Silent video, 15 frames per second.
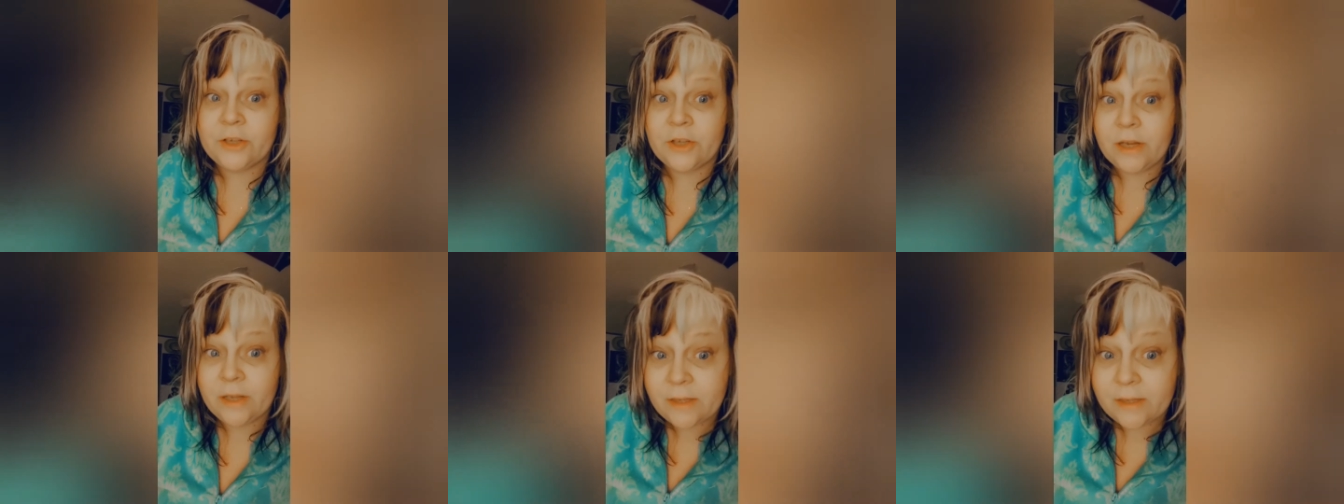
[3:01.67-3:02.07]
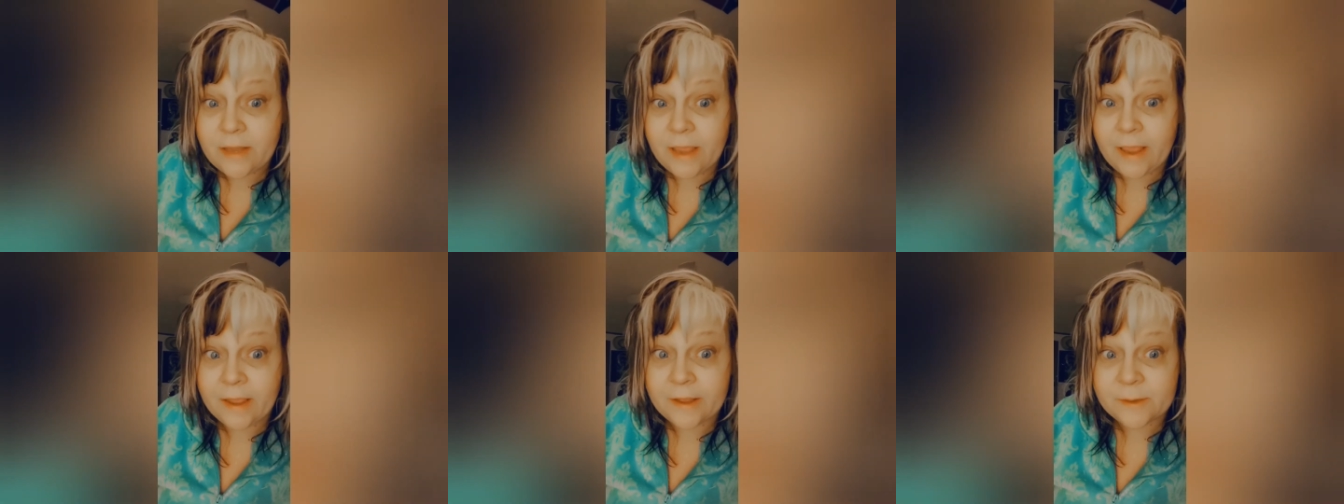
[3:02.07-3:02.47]
just
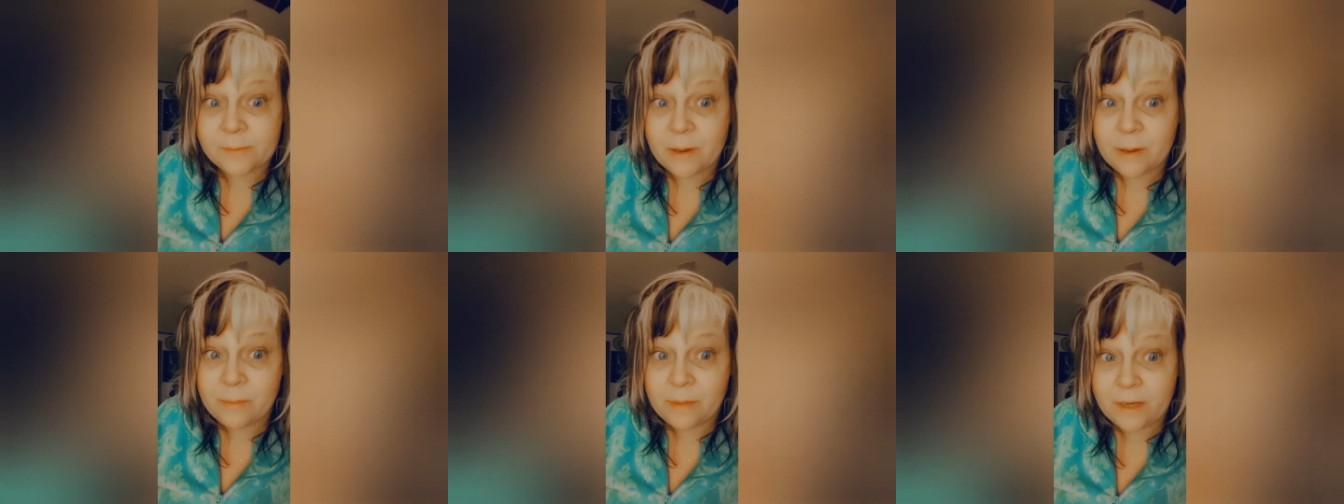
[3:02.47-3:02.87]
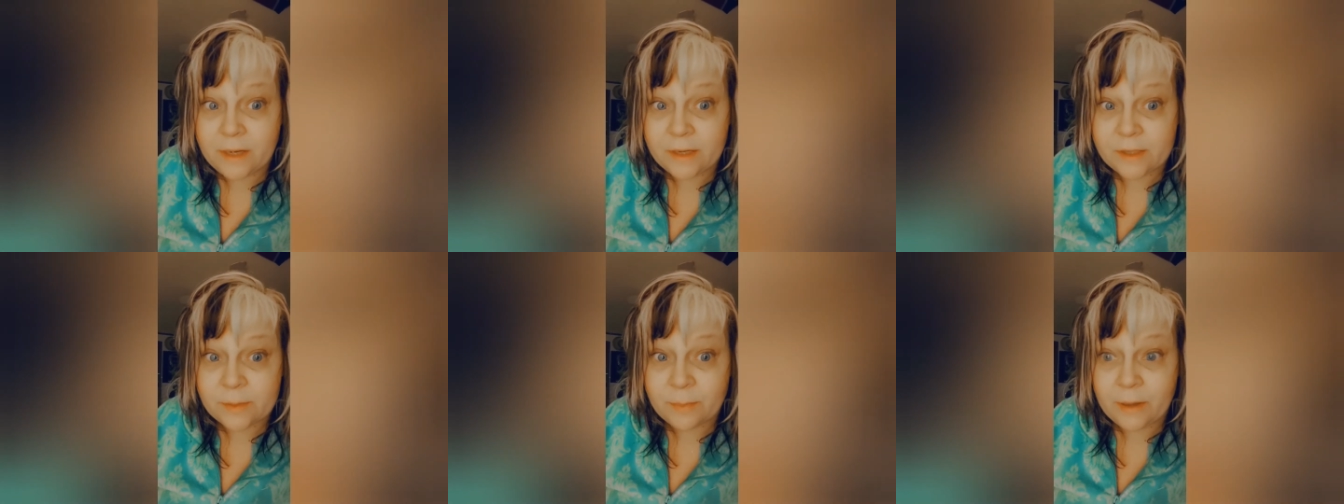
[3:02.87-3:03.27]
as my
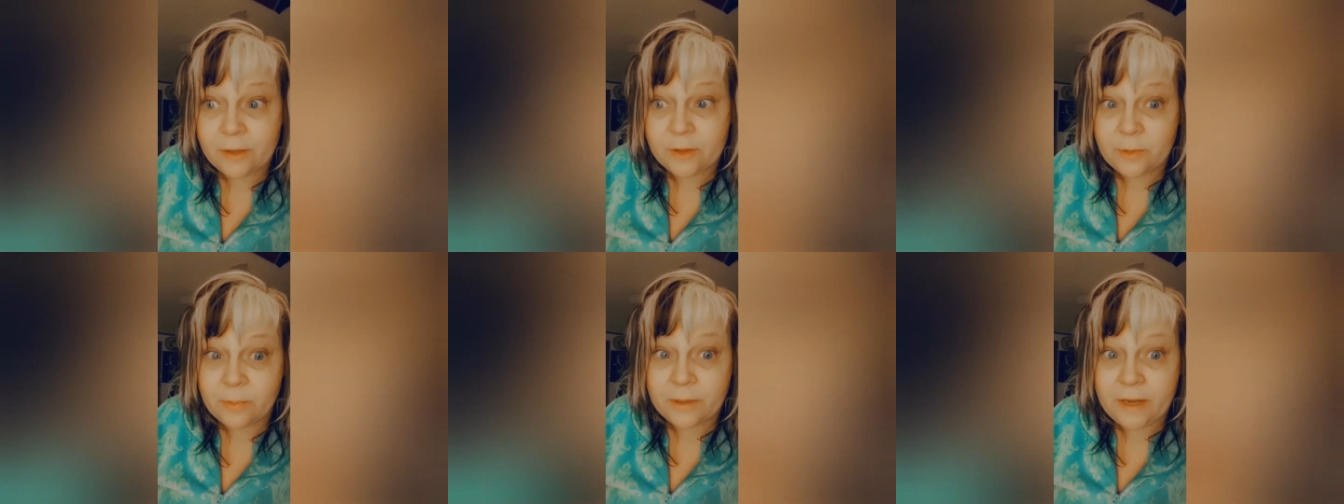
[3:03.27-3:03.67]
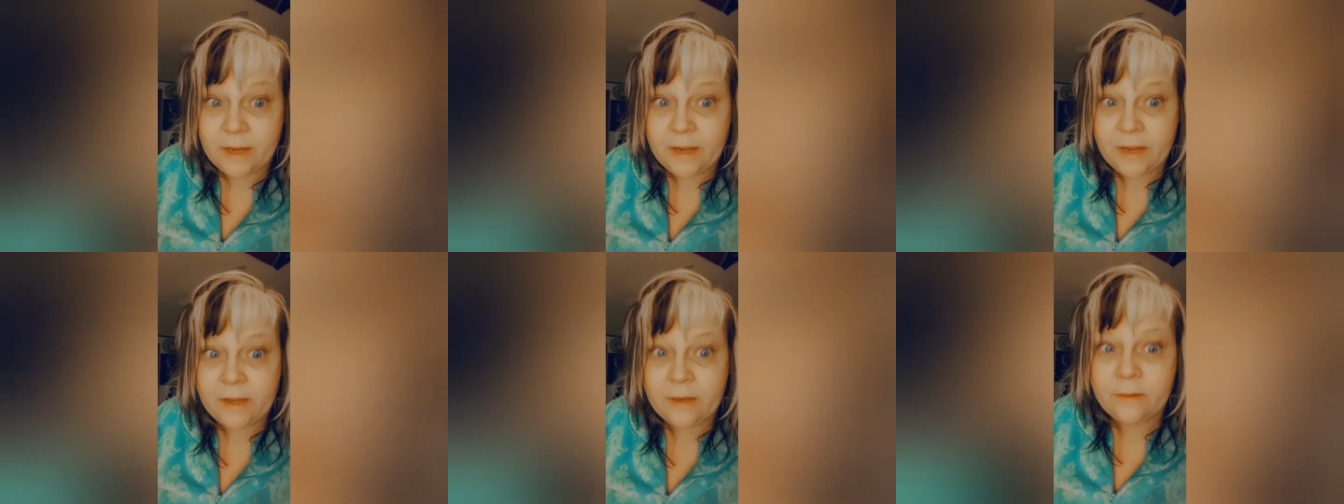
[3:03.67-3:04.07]
meeting's about to
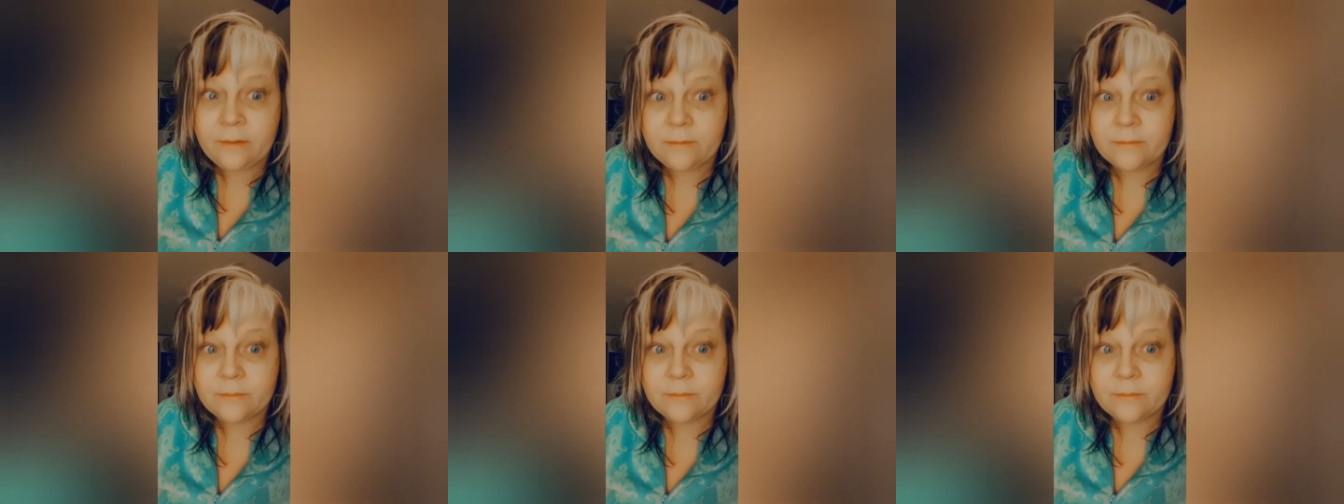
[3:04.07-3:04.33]
begin,